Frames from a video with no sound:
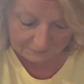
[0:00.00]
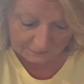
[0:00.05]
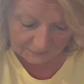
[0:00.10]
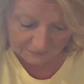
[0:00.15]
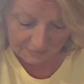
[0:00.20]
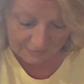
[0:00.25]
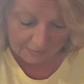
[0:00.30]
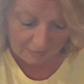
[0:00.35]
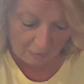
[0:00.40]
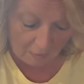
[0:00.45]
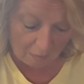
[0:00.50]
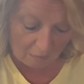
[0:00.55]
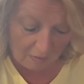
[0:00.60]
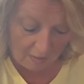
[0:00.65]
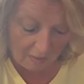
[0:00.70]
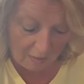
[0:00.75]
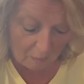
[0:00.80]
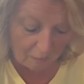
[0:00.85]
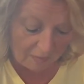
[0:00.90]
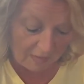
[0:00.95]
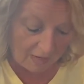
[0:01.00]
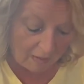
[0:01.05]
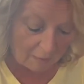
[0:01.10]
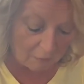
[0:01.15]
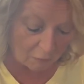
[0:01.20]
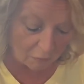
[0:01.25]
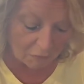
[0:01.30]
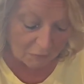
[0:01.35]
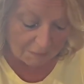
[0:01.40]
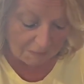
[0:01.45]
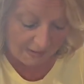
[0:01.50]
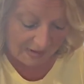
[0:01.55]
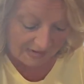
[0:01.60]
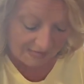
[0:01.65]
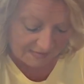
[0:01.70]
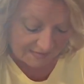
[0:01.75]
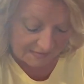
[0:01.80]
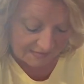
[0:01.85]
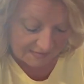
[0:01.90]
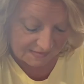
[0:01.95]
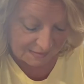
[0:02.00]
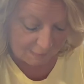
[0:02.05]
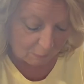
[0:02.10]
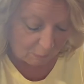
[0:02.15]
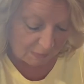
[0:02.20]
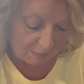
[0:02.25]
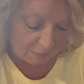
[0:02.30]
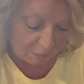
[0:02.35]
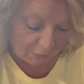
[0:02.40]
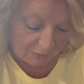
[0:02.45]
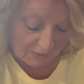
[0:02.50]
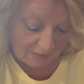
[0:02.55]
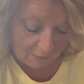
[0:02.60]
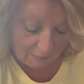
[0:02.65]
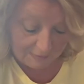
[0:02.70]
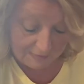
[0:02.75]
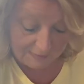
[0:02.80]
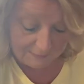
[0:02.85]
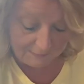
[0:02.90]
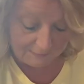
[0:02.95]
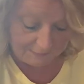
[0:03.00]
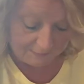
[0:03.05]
to go along with all those spices that we put on it.